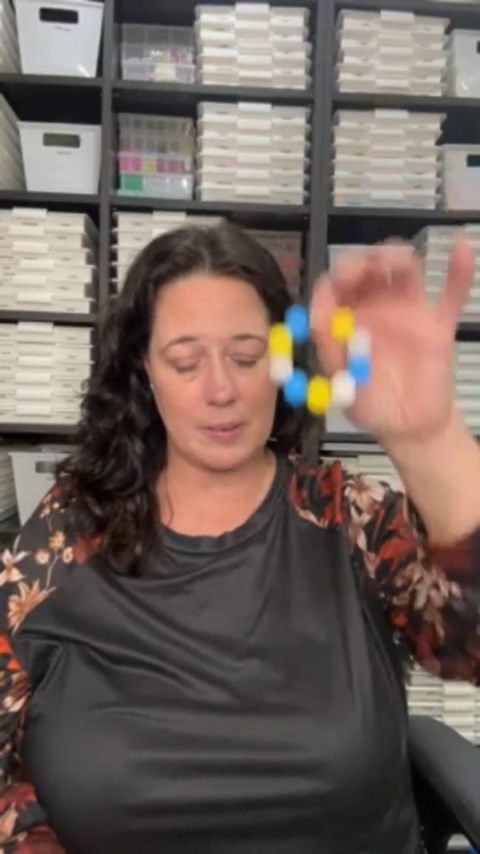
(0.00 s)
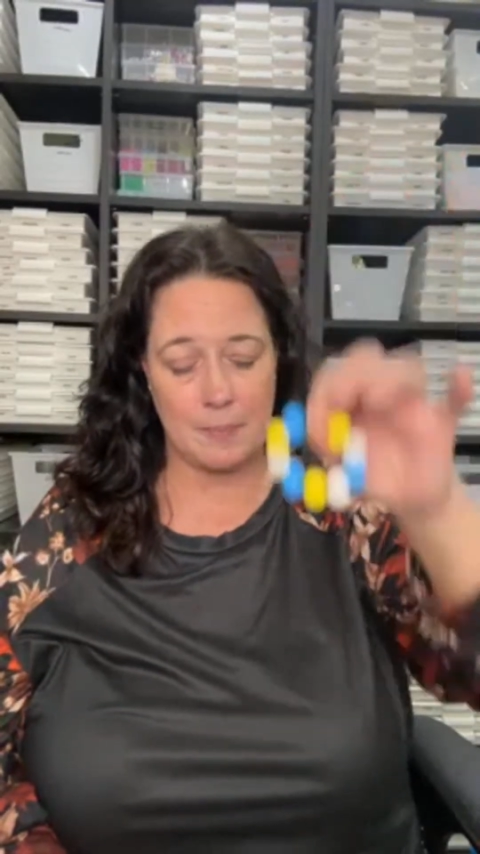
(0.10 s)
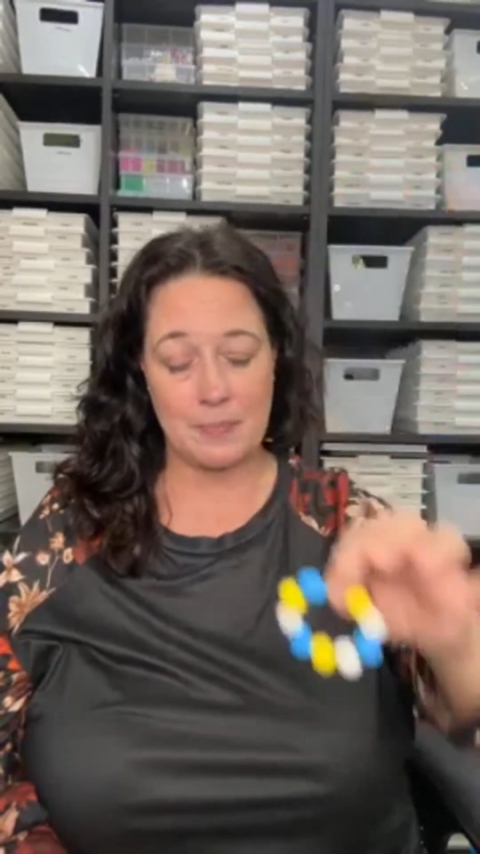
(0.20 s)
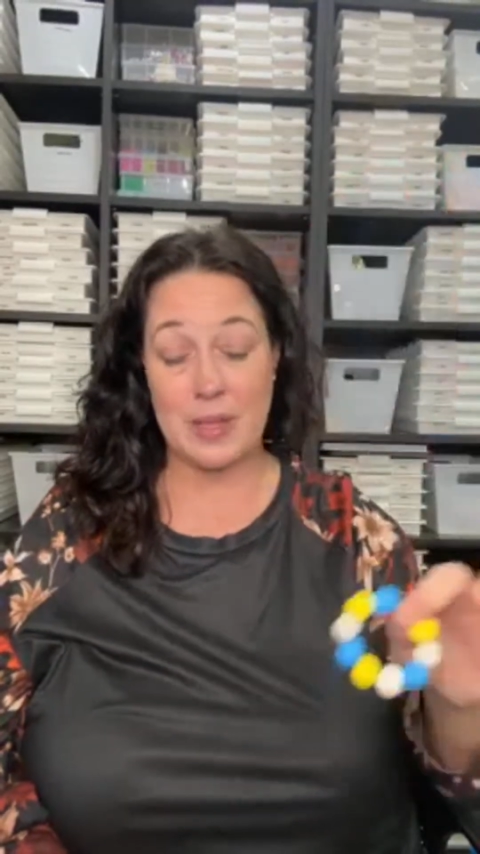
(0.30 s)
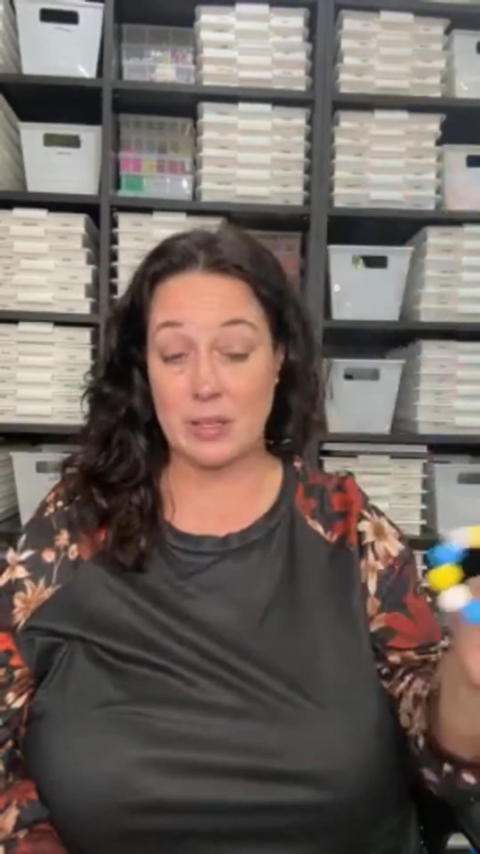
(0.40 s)

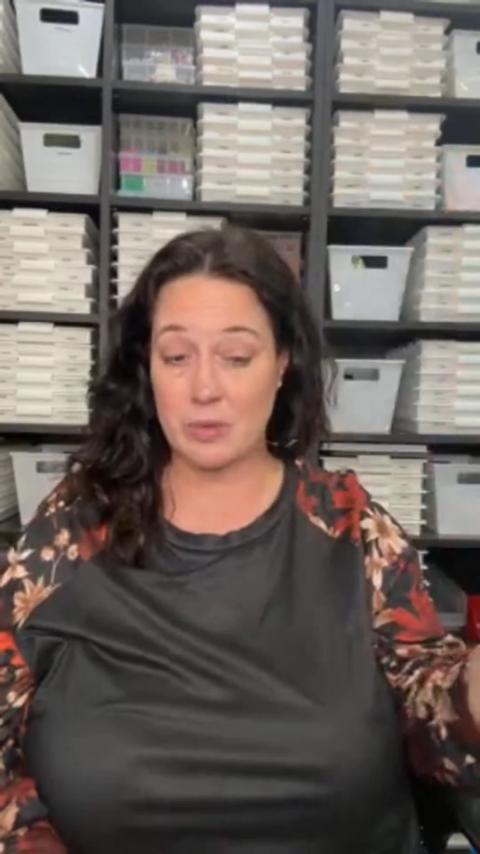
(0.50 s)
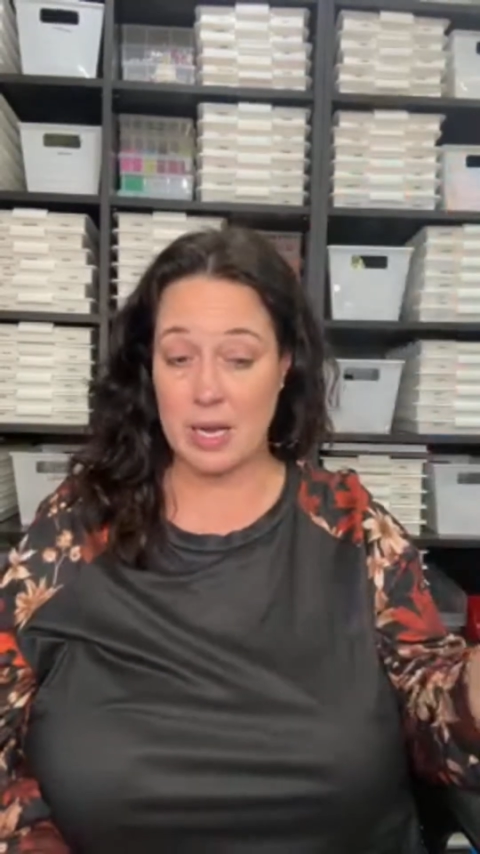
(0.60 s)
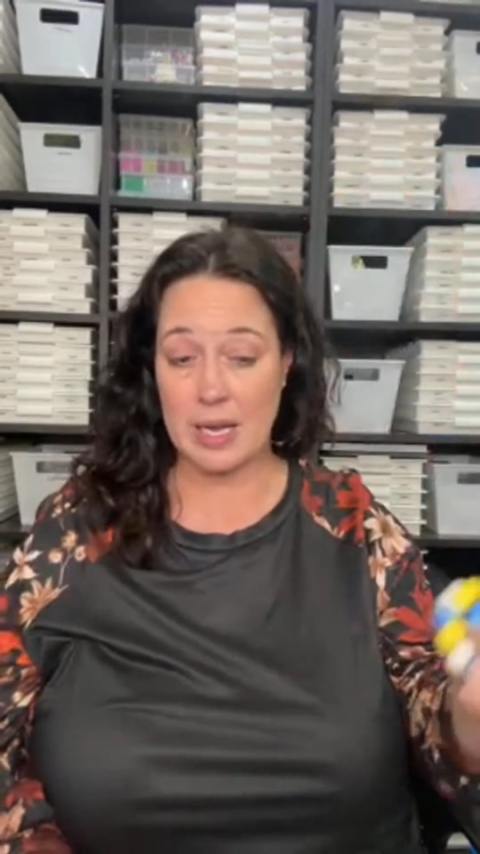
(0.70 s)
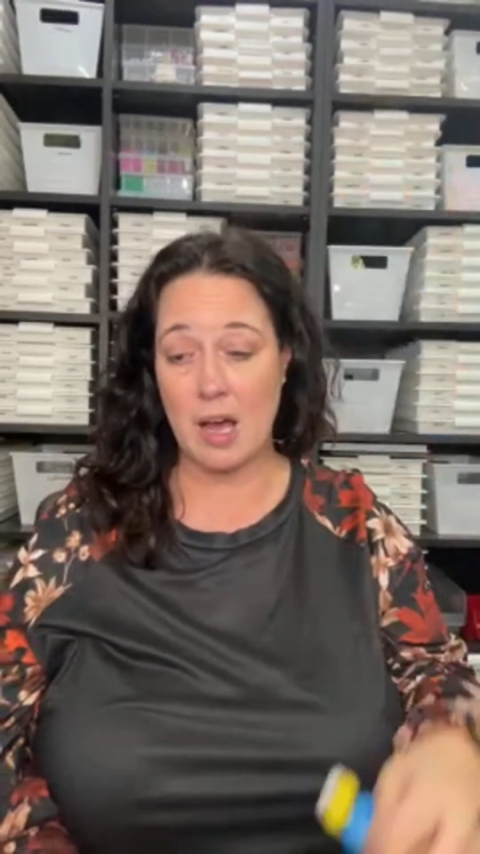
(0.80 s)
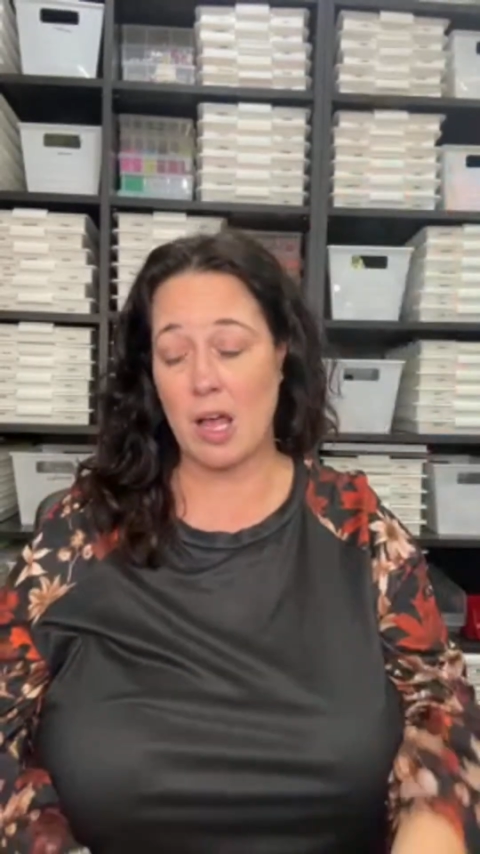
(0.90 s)
That's what I
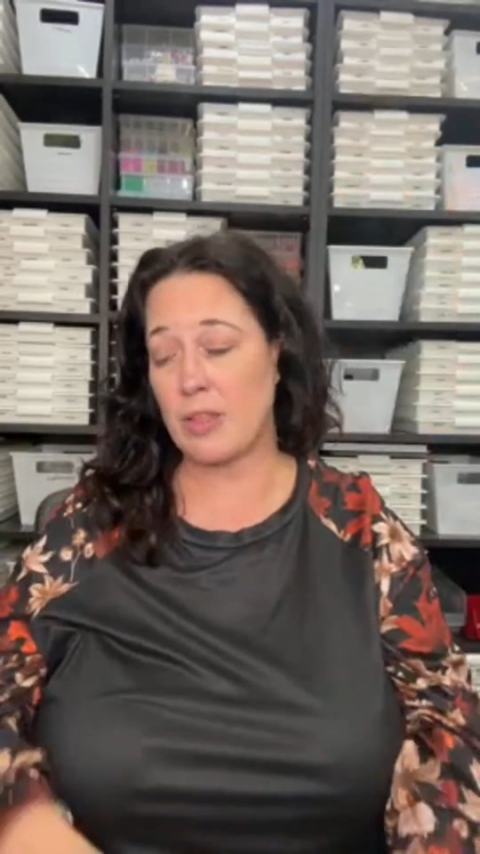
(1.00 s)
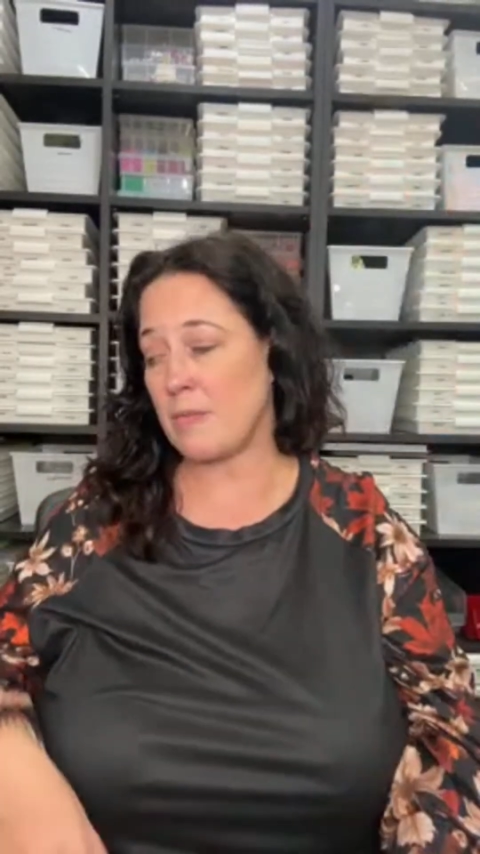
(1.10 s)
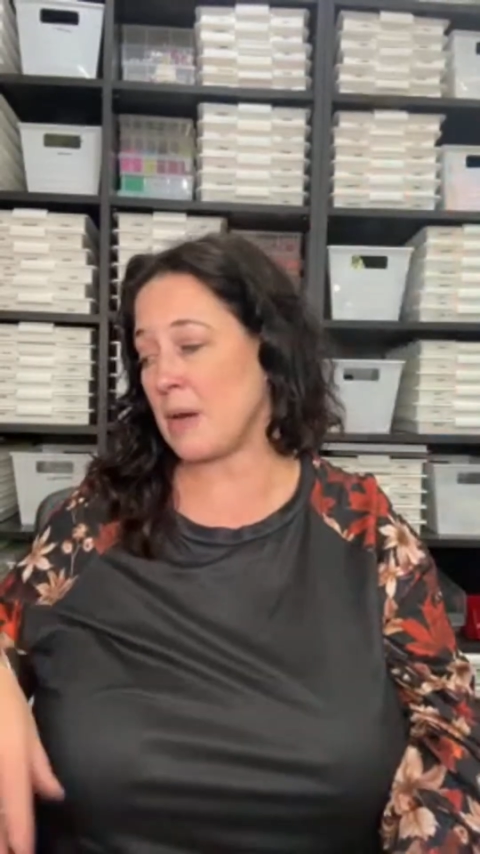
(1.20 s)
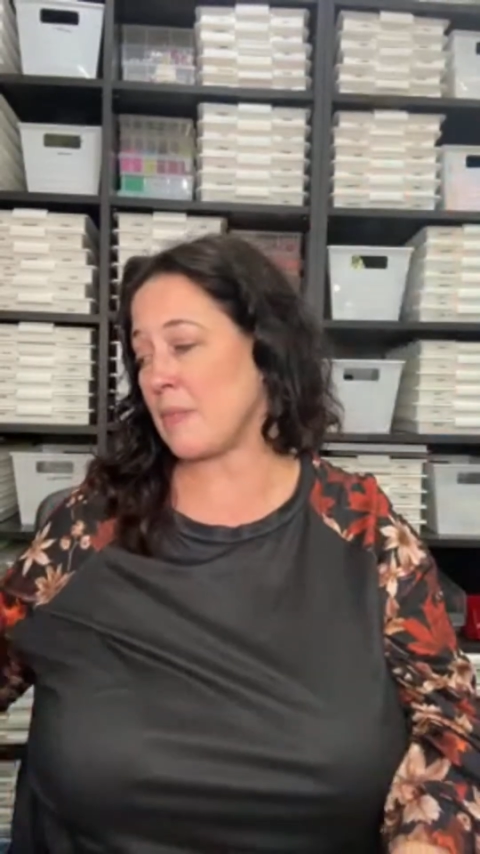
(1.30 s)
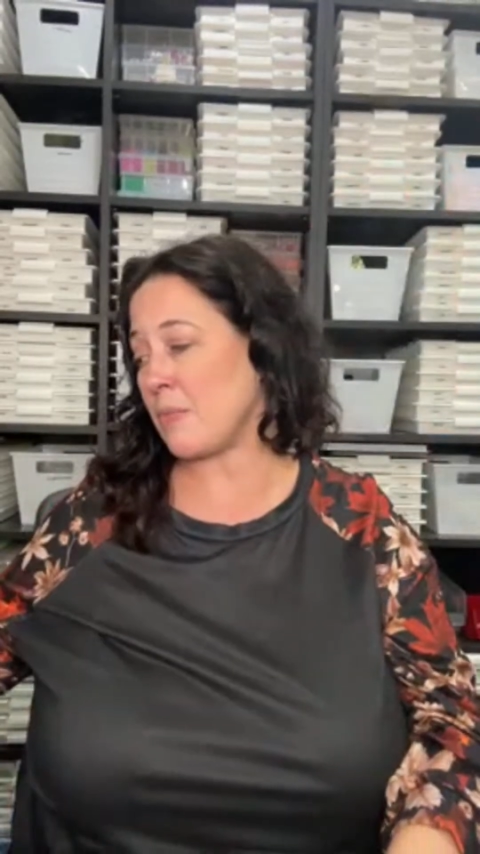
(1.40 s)
call them
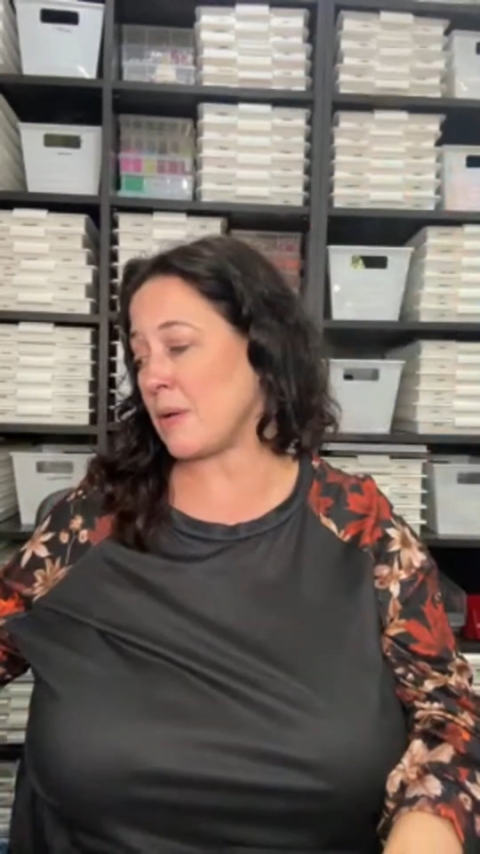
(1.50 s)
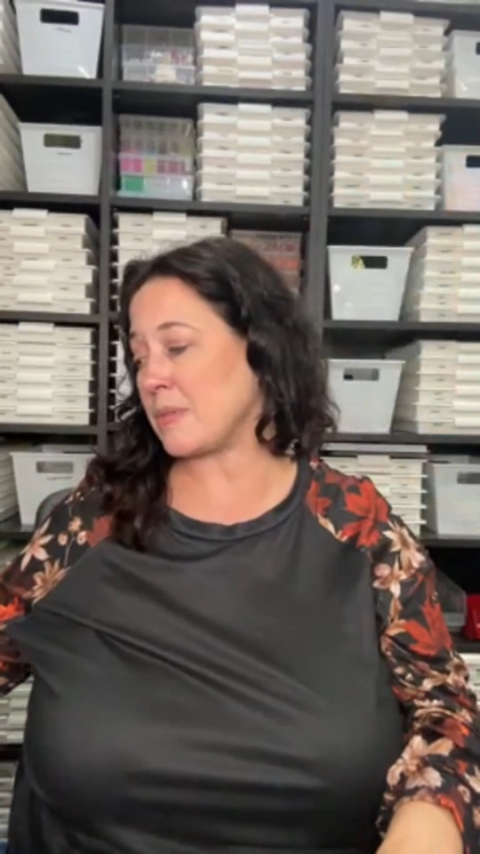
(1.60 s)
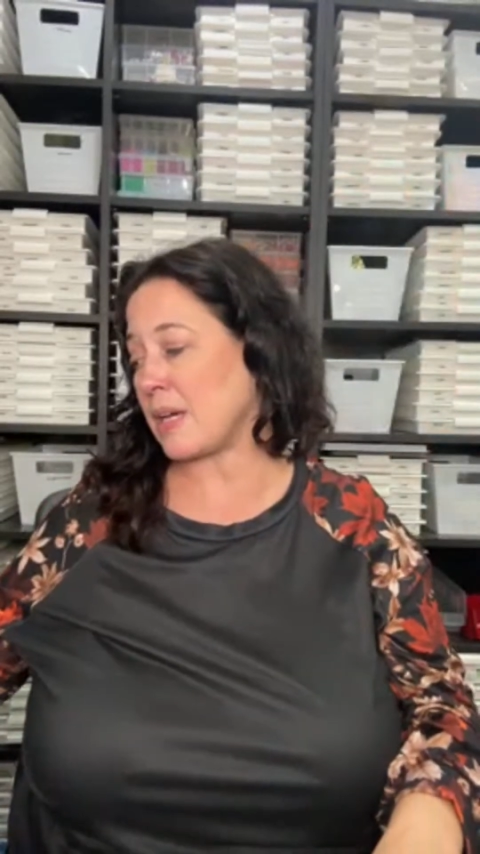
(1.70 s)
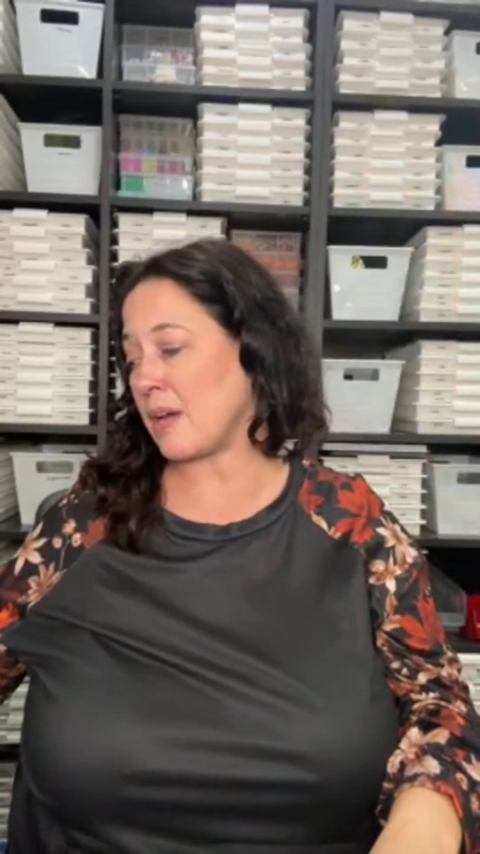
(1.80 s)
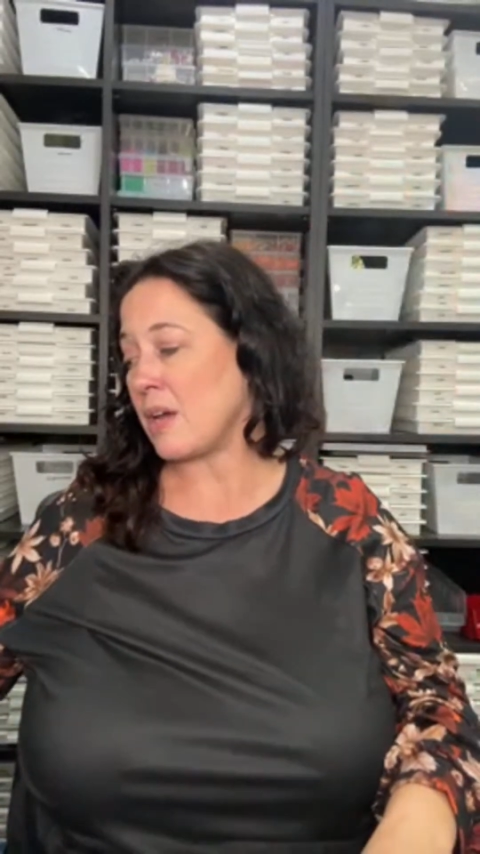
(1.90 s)
on my website.